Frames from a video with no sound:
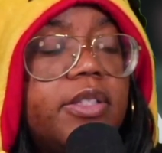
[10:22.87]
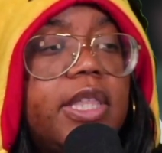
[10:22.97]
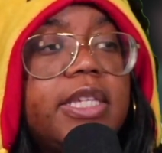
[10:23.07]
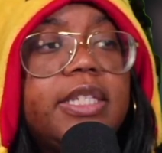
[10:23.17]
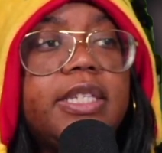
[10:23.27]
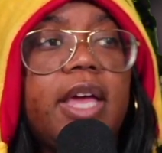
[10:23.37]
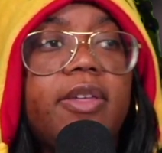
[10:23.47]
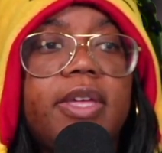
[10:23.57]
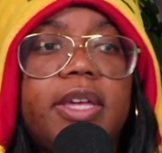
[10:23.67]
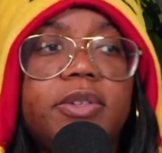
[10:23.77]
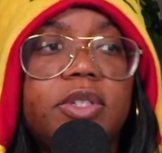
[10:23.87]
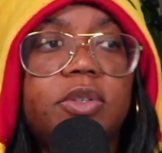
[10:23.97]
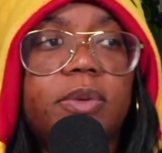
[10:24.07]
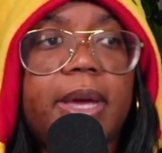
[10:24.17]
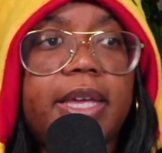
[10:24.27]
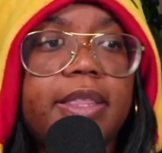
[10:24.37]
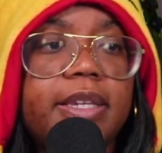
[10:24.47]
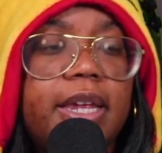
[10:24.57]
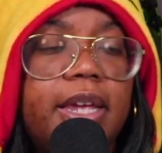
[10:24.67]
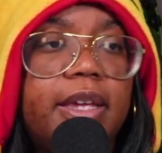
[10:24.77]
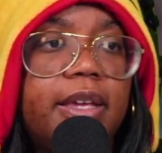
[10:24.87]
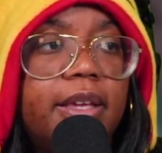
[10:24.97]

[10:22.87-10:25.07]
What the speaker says: This is how they used to do it back in the day.